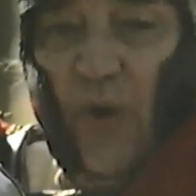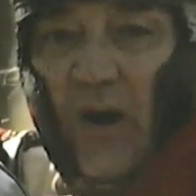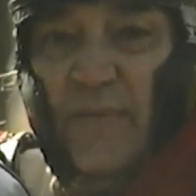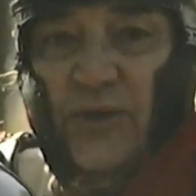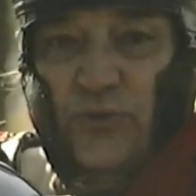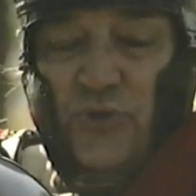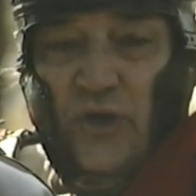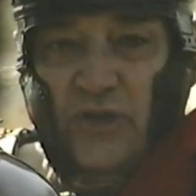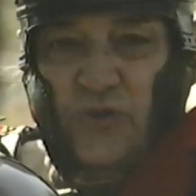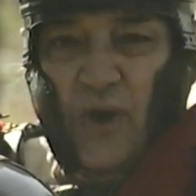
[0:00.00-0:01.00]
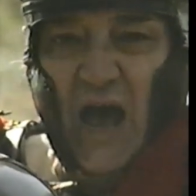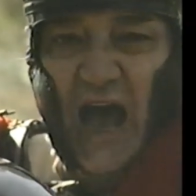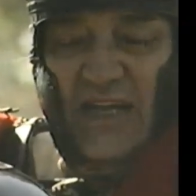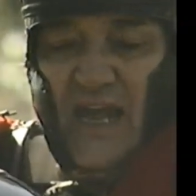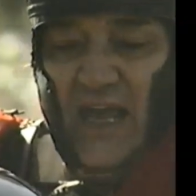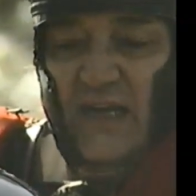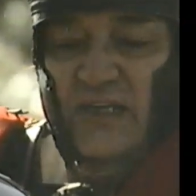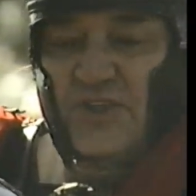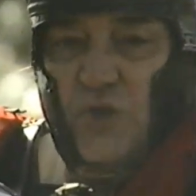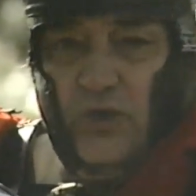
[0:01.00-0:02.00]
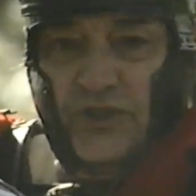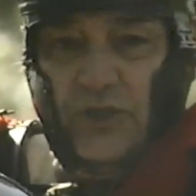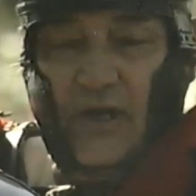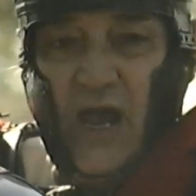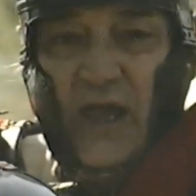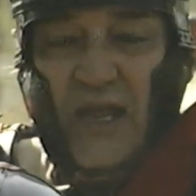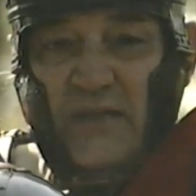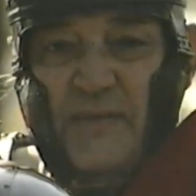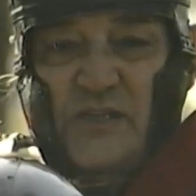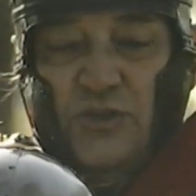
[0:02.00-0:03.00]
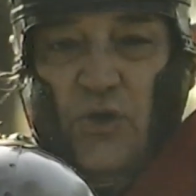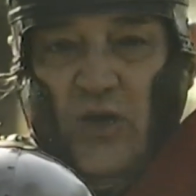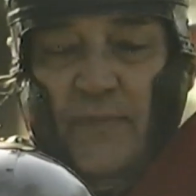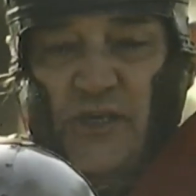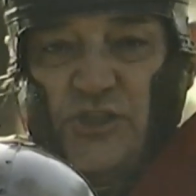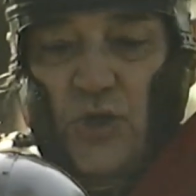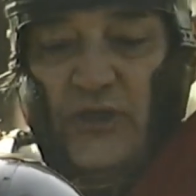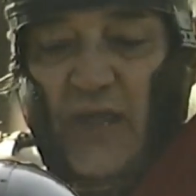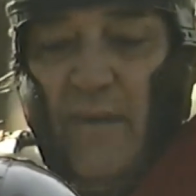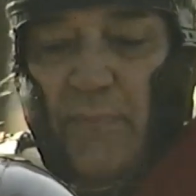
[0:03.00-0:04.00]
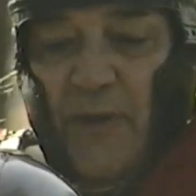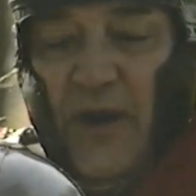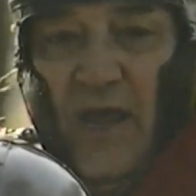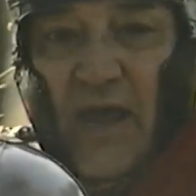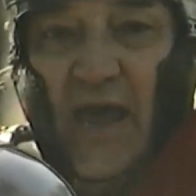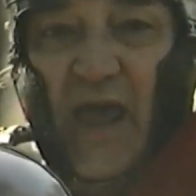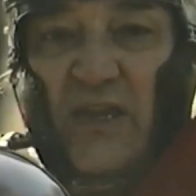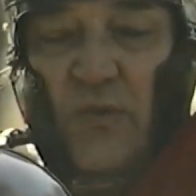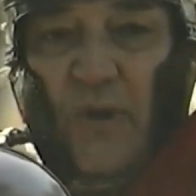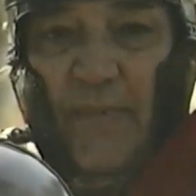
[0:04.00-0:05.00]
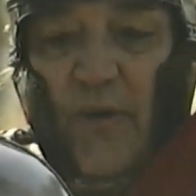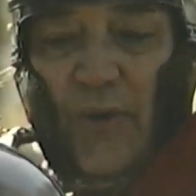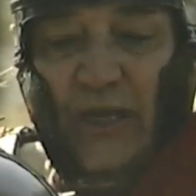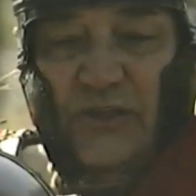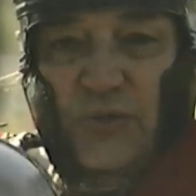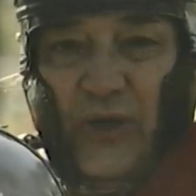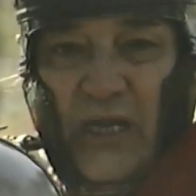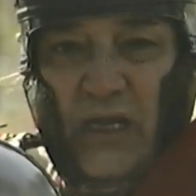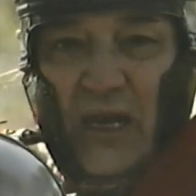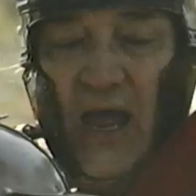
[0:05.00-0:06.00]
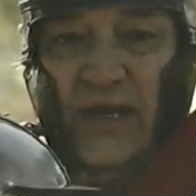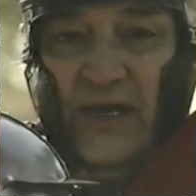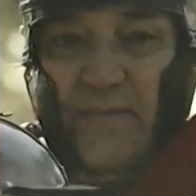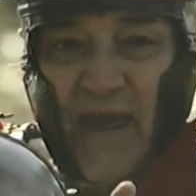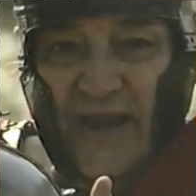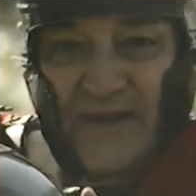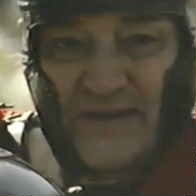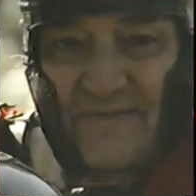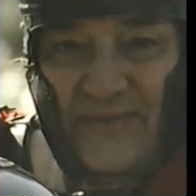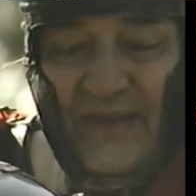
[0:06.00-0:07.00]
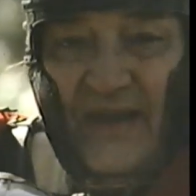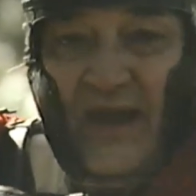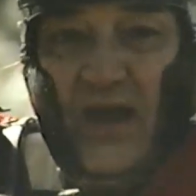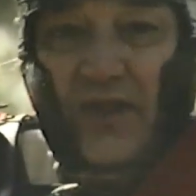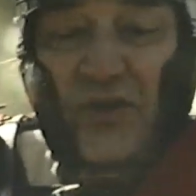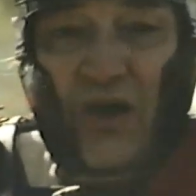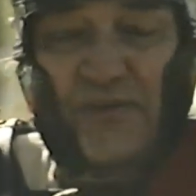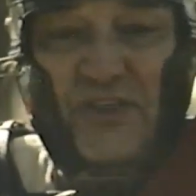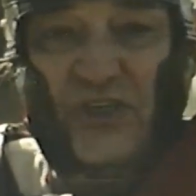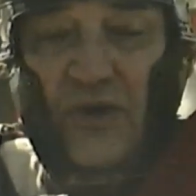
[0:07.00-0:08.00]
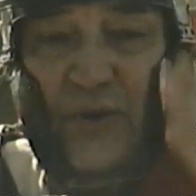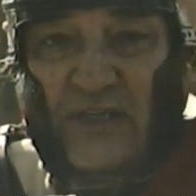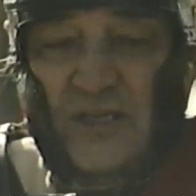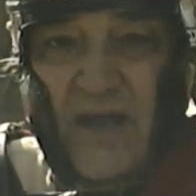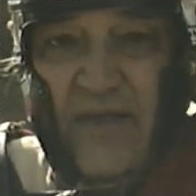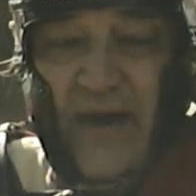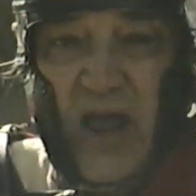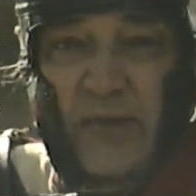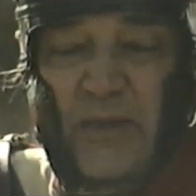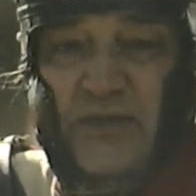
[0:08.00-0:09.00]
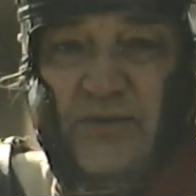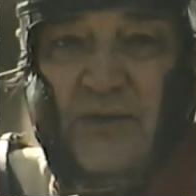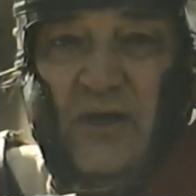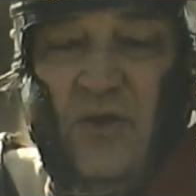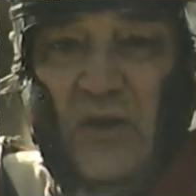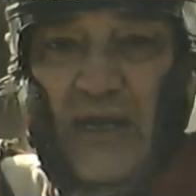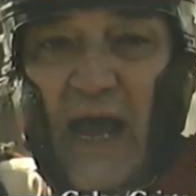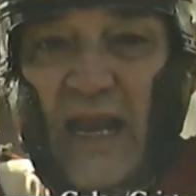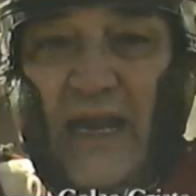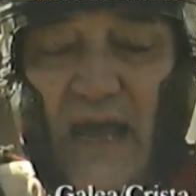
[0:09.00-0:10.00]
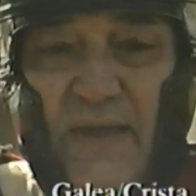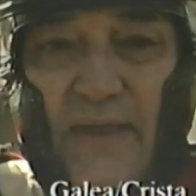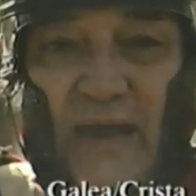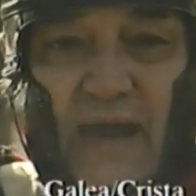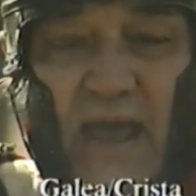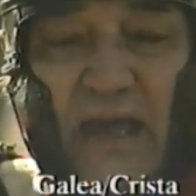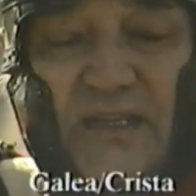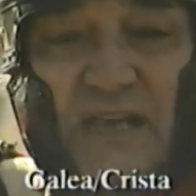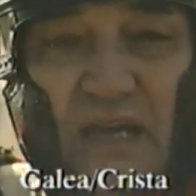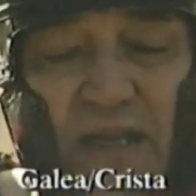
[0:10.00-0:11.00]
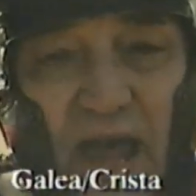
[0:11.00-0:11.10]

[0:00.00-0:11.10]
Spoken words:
warm and you turn into a hot-headed soldier. That means you're going to be short-tempered and you will be willing to kill on command. The officer wears a leather helmet called a gallia, and it's got